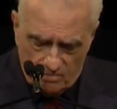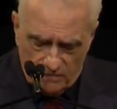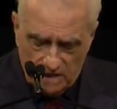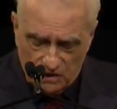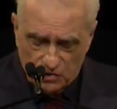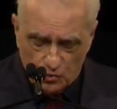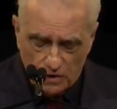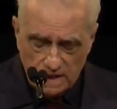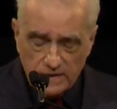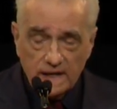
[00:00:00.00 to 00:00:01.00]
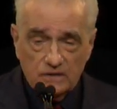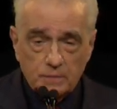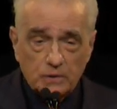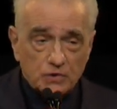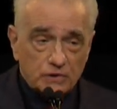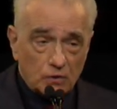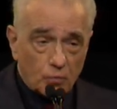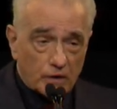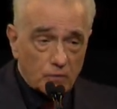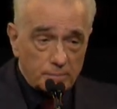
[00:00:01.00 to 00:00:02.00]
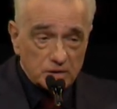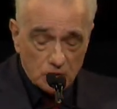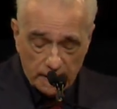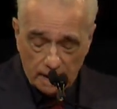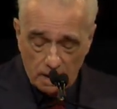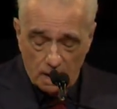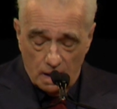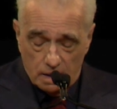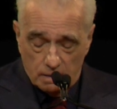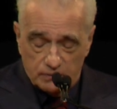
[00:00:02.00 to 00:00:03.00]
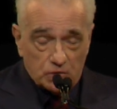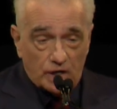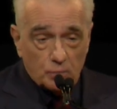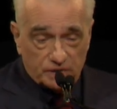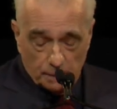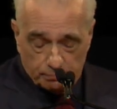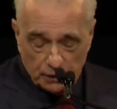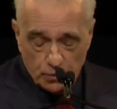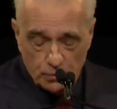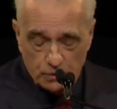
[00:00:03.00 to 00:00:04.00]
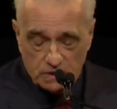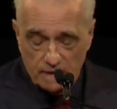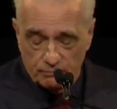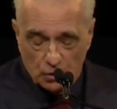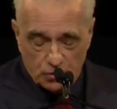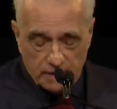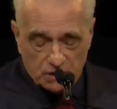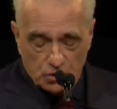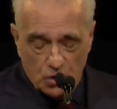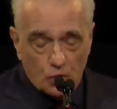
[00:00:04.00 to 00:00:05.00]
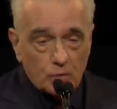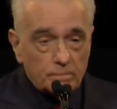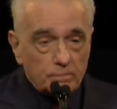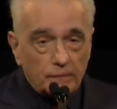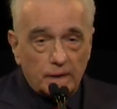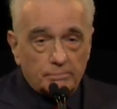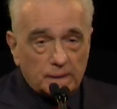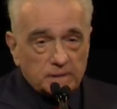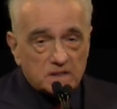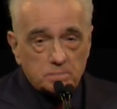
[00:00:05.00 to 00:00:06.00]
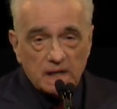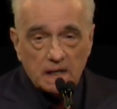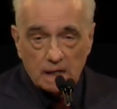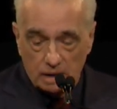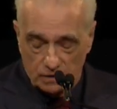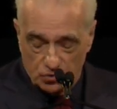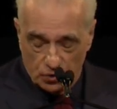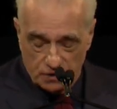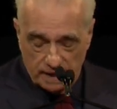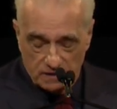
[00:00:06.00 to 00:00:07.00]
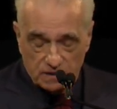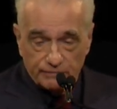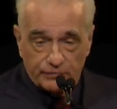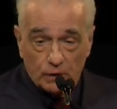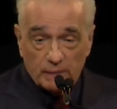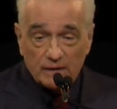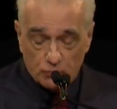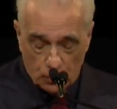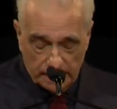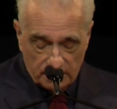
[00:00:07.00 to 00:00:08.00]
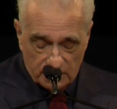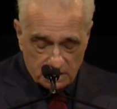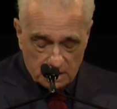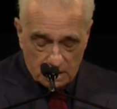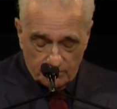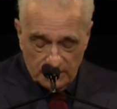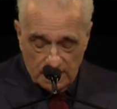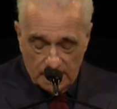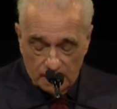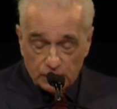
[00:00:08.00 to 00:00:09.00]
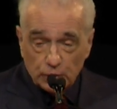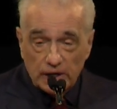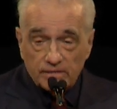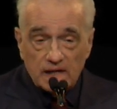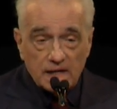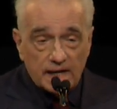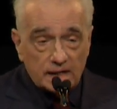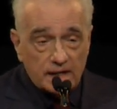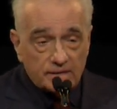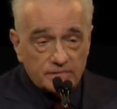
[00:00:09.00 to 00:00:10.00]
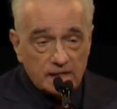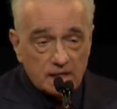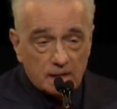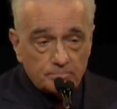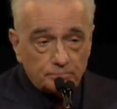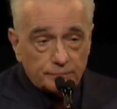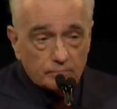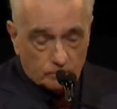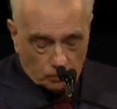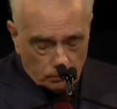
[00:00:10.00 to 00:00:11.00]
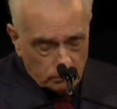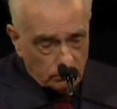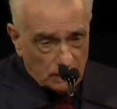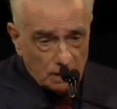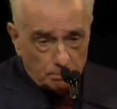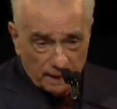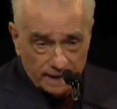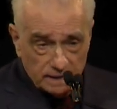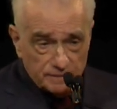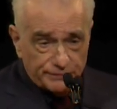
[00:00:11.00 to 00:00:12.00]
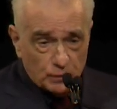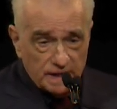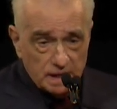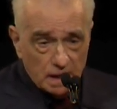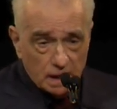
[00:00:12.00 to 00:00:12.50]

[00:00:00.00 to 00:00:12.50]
His extraordinary contributions to the work we've been doing, starting with the Blues, No Direction Home, Public Speaking, the George Harrison film, and Rolling Thunder, including the editing of the pilot for the